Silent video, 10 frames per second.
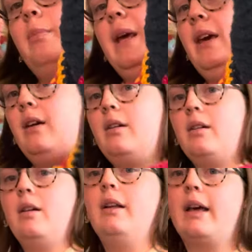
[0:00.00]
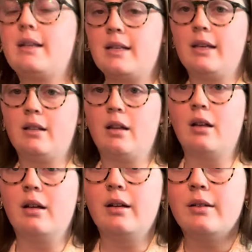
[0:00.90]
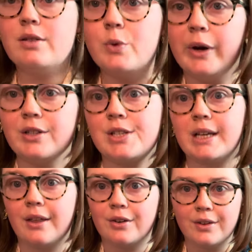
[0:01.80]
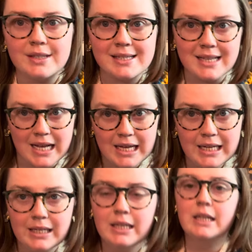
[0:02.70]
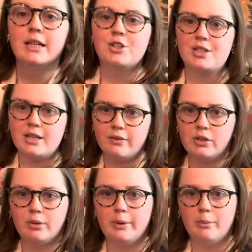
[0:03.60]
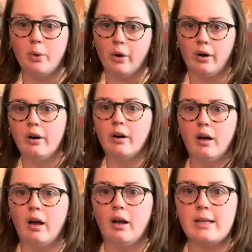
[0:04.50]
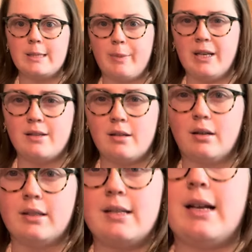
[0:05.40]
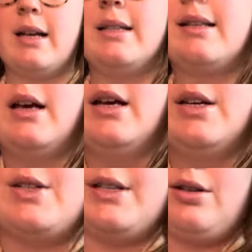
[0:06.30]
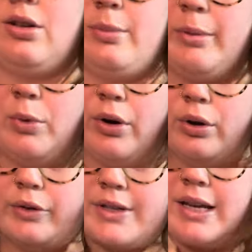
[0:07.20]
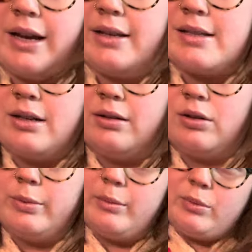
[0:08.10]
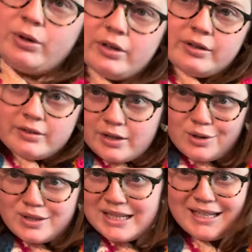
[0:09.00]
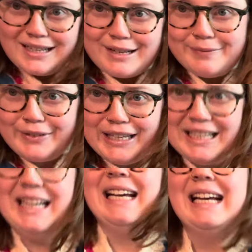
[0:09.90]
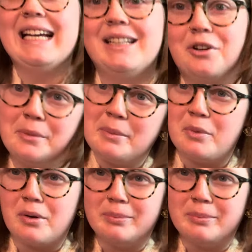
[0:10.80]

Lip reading: pink connecting the squares together on the side, just to give a little bit more space on the sides. So that's a little bit more oversized and a little bit more cozy and comfy and a little bit more